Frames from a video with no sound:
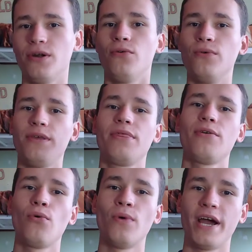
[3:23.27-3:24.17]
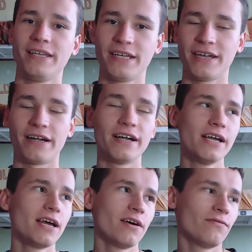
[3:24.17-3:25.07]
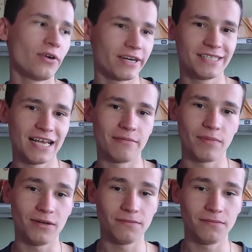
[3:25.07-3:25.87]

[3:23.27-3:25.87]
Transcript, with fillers: with white hair. For example,